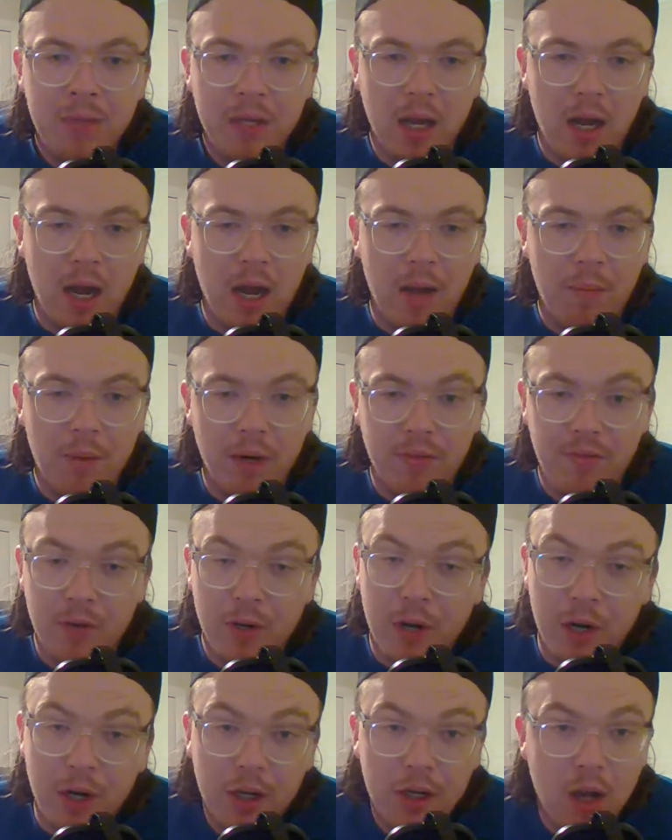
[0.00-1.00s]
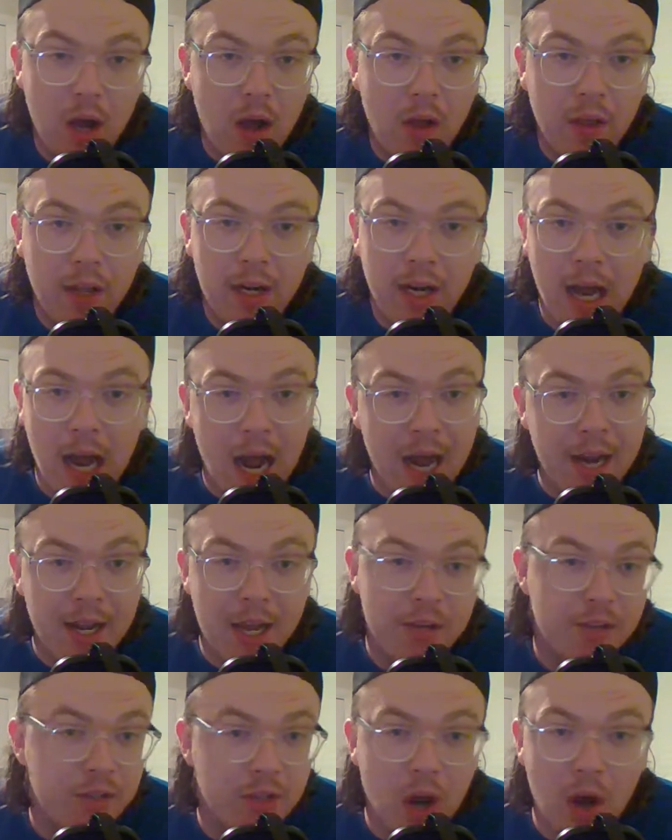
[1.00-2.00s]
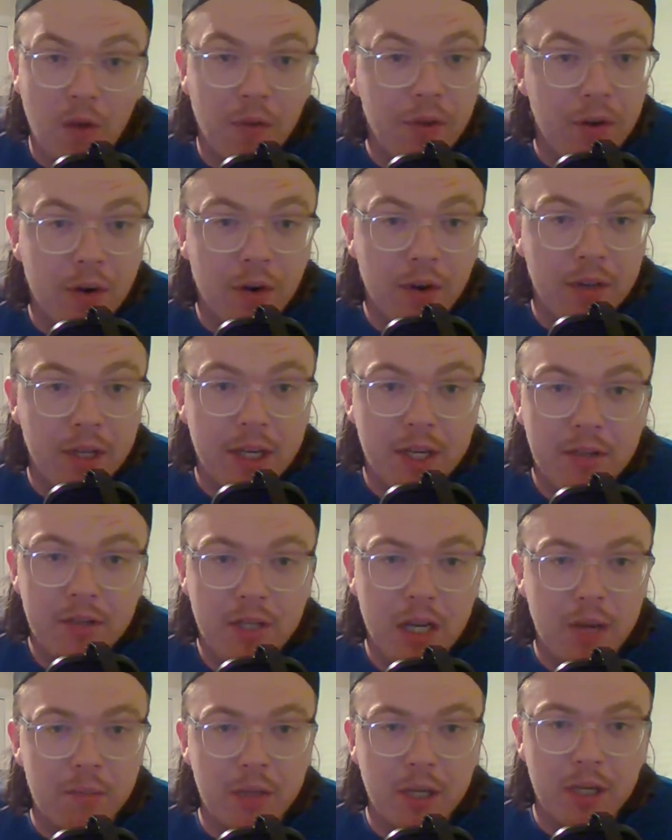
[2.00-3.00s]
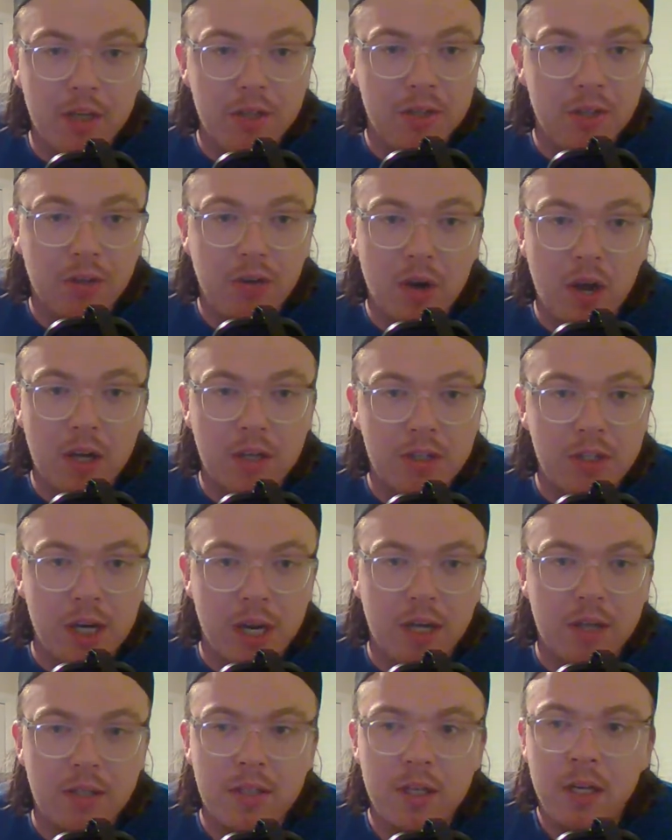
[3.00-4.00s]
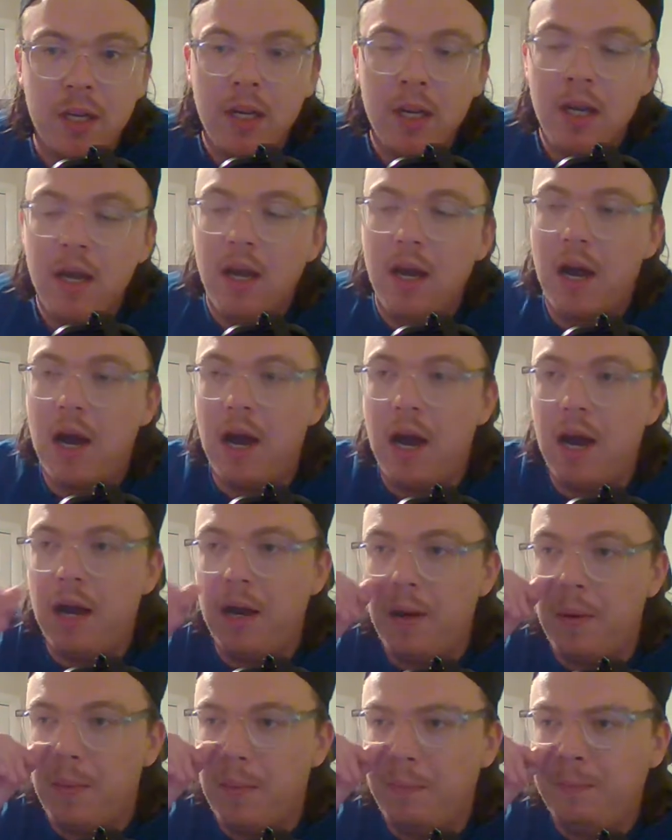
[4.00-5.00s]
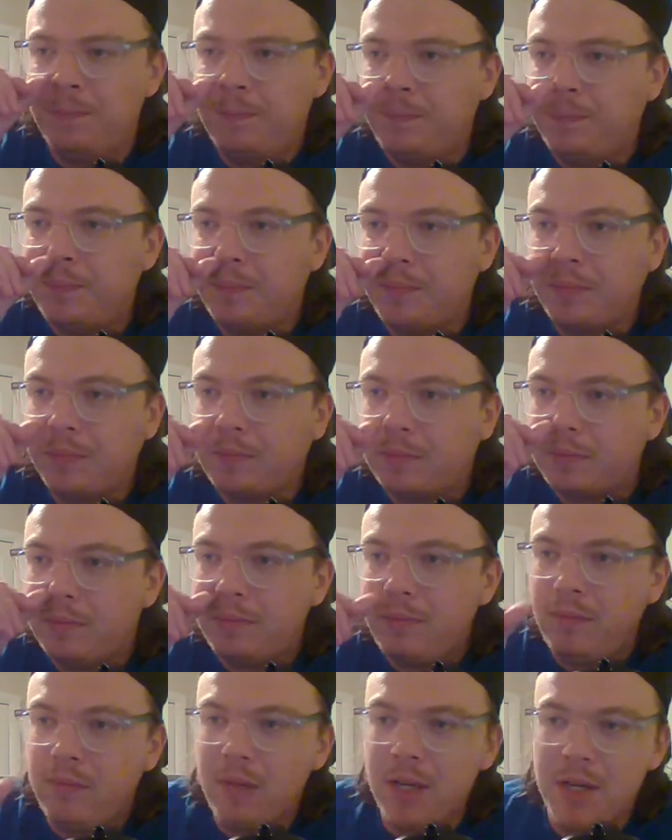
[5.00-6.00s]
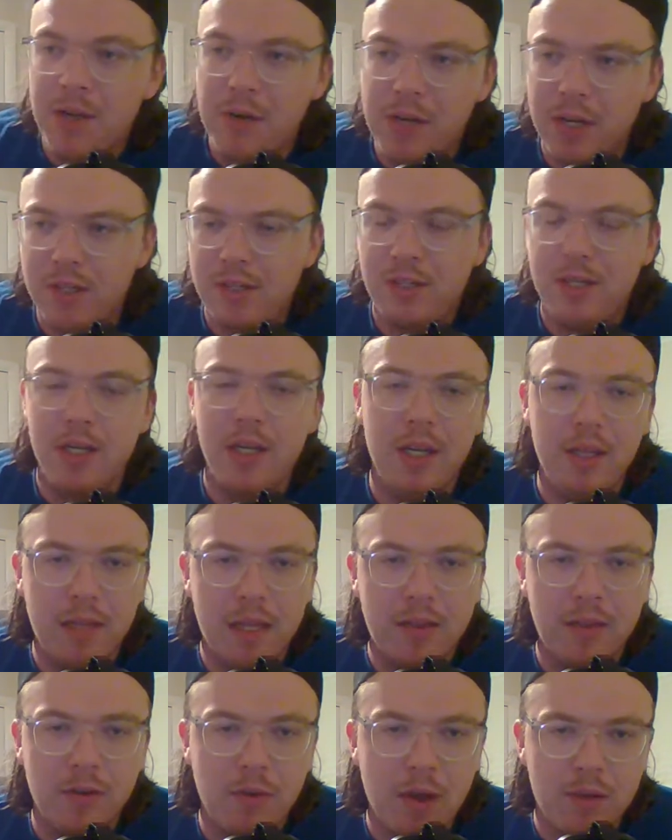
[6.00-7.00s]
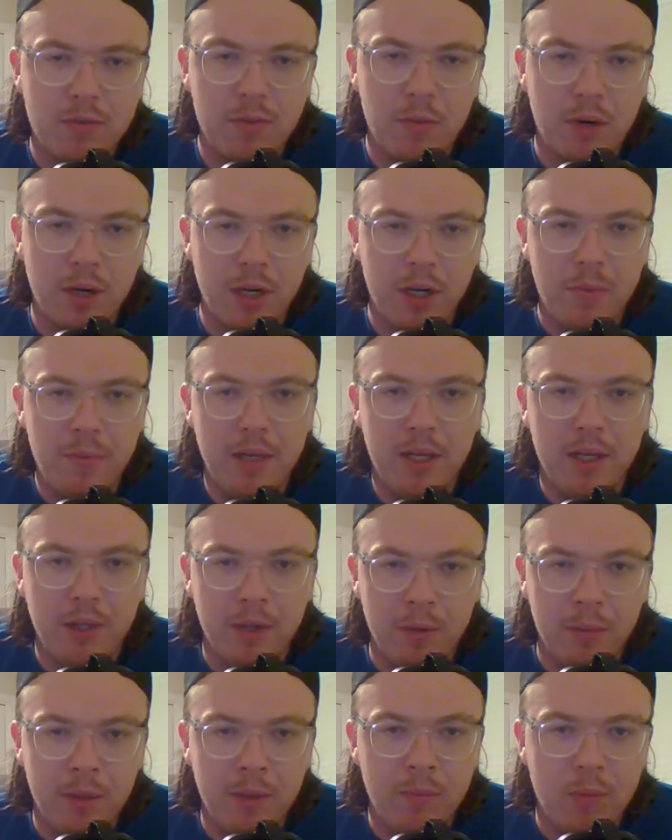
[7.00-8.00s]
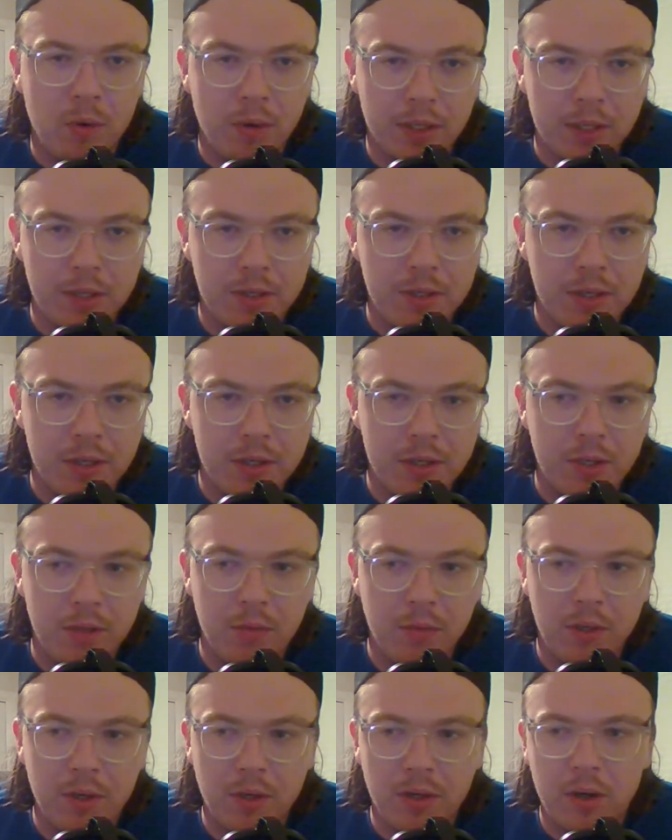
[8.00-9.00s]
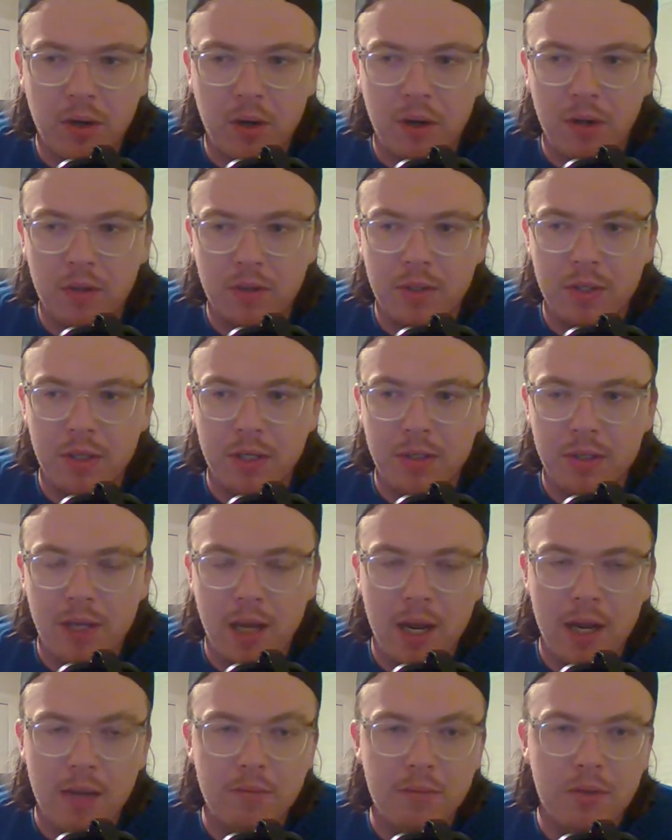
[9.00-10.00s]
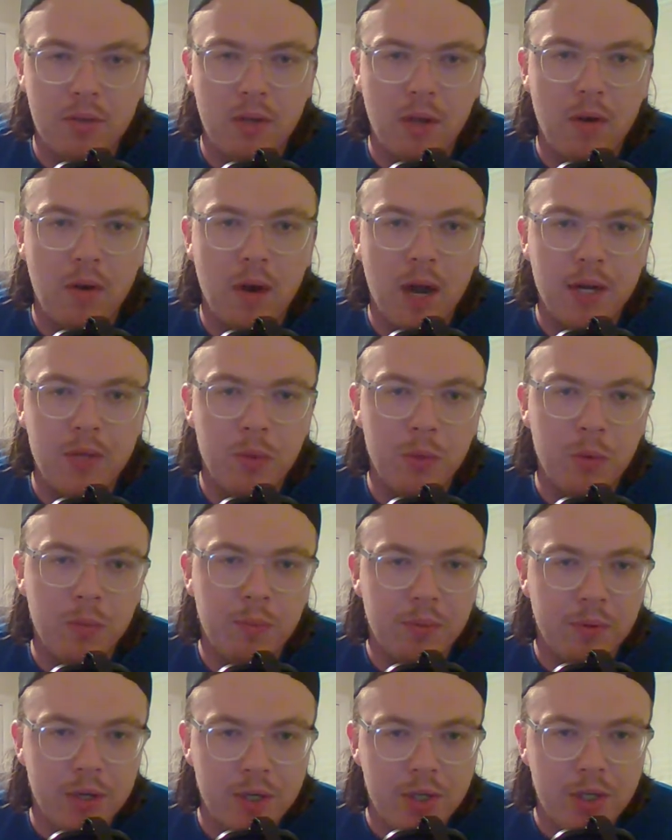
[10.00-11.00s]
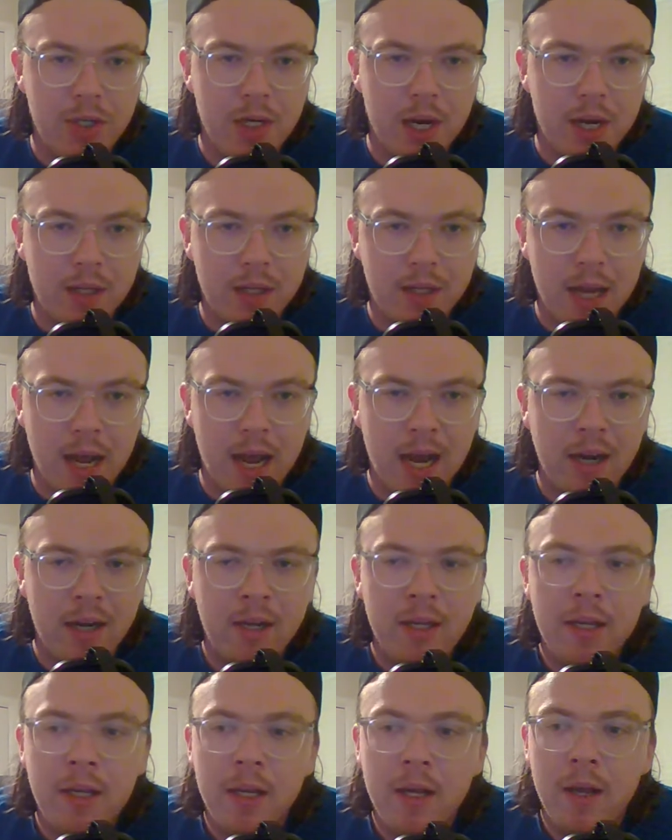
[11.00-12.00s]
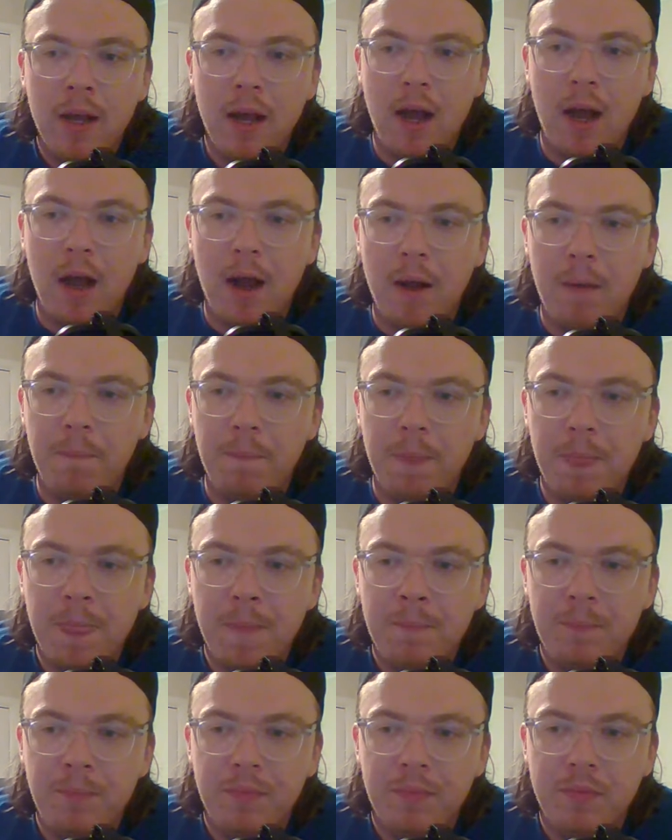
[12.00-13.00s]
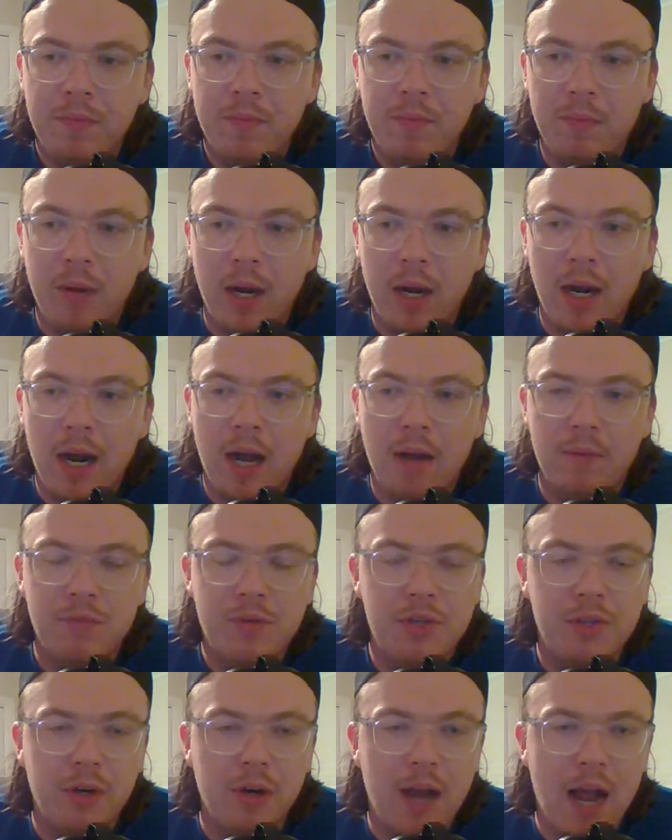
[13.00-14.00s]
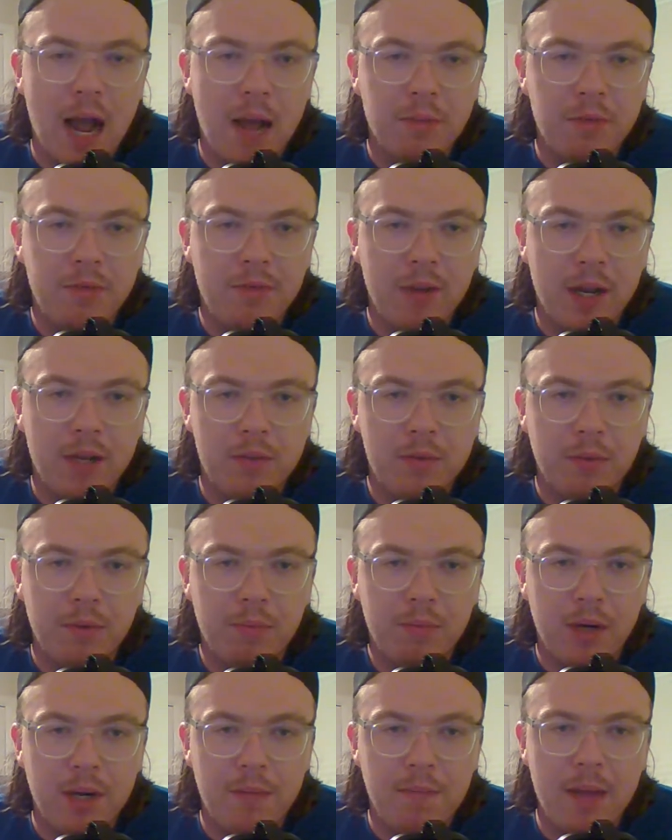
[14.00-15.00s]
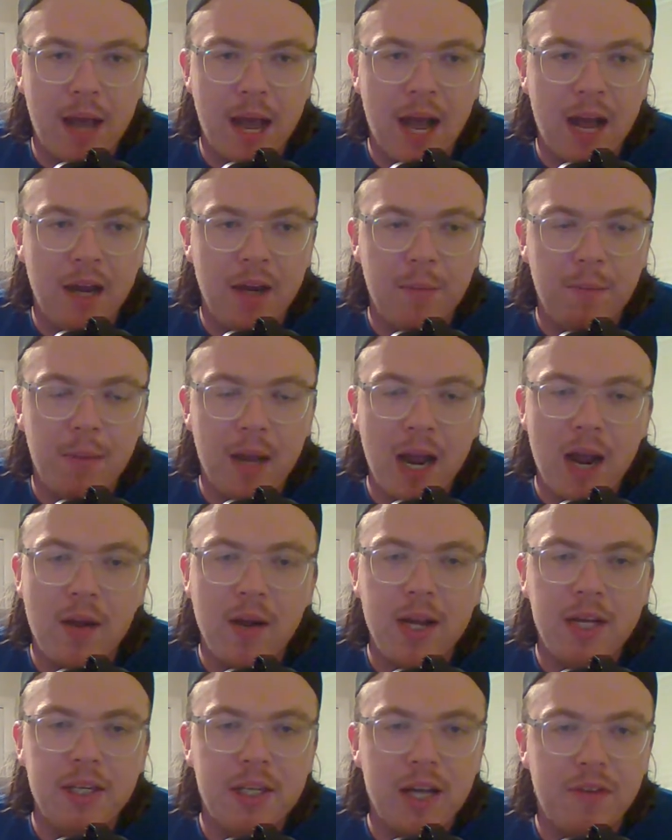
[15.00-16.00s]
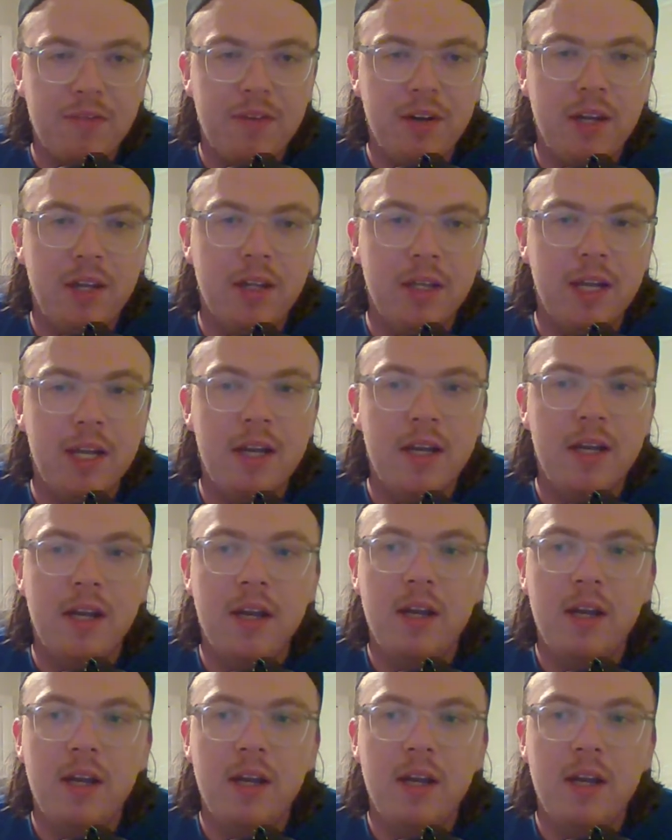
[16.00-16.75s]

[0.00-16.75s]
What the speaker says: But if you're going to call it, I guess call it early. Same thing as the cross-checks. You can see that the refs wanted to be a little bit more consistent with their calls in these games, so I do appreciate that. But I'm sure Habs fans were pretty mad. Perry definitely